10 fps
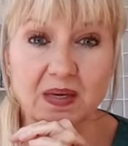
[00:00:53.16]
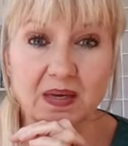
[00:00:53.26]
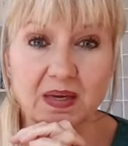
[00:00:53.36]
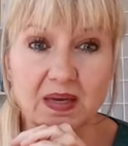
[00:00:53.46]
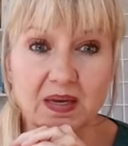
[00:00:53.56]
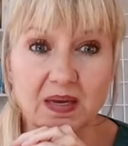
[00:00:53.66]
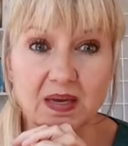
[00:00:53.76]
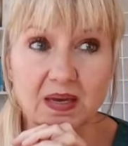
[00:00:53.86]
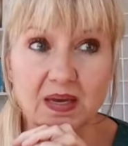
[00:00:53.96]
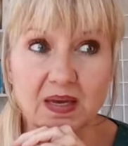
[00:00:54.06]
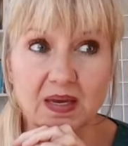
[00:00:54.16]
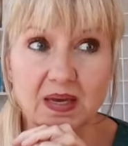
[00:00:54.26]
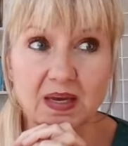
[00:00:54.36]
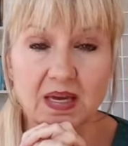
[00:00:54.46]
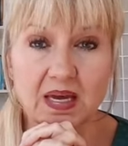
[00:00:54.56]

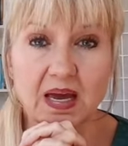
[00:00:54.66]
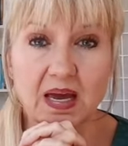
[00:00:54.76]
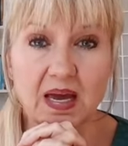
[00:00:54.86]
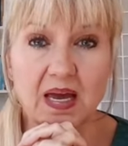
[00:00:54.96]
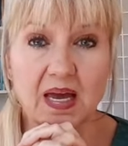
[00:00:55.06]
No one is speaking in this clip.